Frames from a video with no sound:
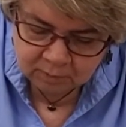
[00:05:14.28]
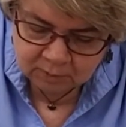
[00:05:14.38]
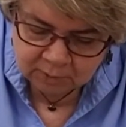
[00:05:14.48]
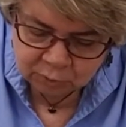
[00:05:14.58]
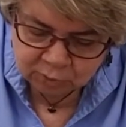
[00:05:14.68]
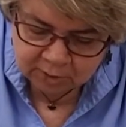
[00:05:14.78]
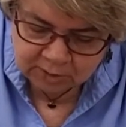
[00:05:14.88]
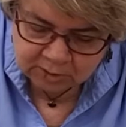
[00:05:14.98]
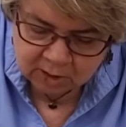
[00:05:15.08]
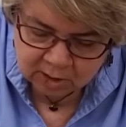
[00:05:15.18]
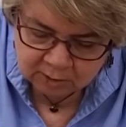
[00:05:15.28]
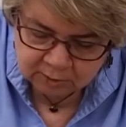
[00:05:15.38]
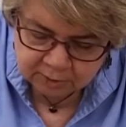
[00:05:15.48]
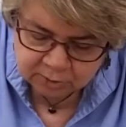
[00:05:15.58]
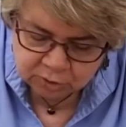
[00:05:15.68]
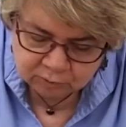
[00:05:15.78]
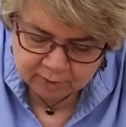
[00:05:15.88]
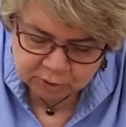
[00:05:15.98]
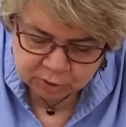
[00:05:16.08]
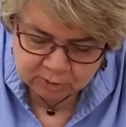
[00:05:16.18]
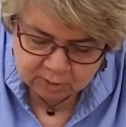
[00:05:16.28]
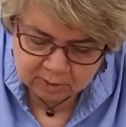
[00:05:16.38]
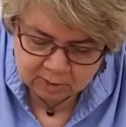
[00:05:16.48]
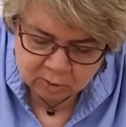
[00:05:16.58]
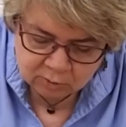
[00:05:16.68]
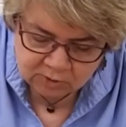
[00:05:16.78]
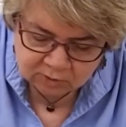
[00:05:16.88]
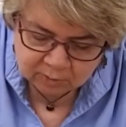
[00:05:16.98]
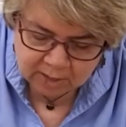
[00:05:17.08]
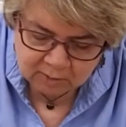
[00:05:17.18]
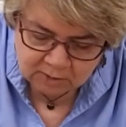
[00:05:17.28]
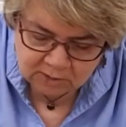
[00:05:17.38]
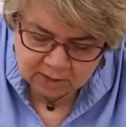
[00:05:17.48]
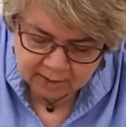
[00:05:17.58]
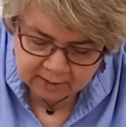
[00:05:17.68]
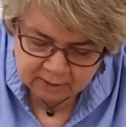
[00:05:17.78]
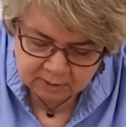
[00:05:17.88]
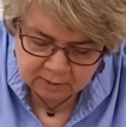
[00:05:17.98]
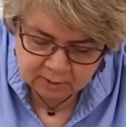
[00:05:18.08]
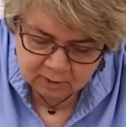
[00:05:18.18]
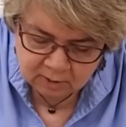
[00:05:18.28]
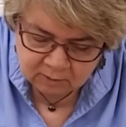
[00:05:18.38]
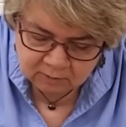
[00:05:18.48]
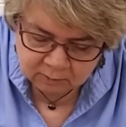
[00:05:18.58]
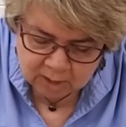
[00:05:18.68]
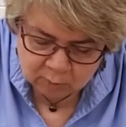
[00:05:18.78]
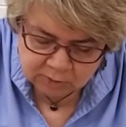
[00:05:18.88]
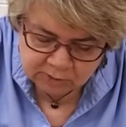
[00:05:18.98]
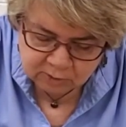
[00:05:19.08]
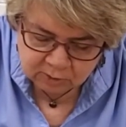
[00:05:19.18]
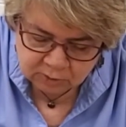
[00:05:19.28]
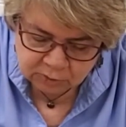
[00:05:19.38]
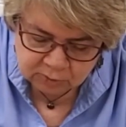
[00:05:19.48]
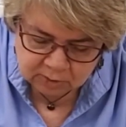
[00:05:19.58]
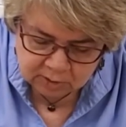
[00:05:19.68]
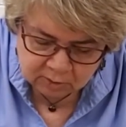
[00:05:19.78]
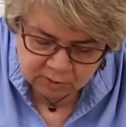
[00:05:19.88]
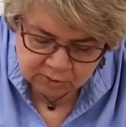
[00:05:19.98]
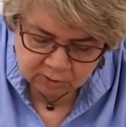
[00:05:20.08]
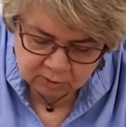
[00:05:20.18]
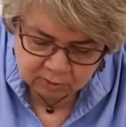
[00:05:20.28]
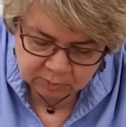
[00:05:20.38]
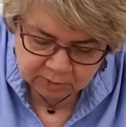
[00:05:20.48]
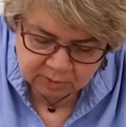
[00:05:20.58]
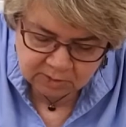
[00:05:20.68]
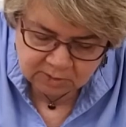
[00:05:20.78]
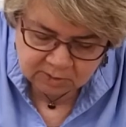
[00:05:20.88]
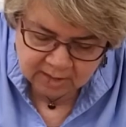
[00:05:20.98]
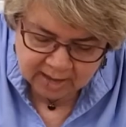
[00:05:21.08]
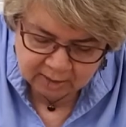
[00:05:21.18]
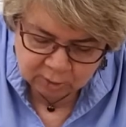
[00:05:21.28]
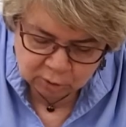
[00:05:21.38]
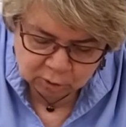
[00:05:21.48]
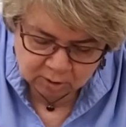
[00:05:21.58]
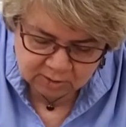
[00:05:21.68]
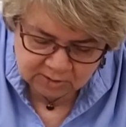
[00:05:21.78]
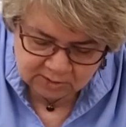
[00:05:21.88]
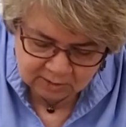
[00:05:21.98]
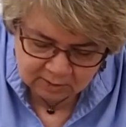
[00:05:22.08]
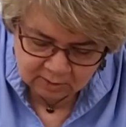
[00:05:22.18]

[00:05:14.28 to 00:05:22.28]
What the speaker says: I'm trying to color in a direction that goes from the outer circle to the inner circle, because that looks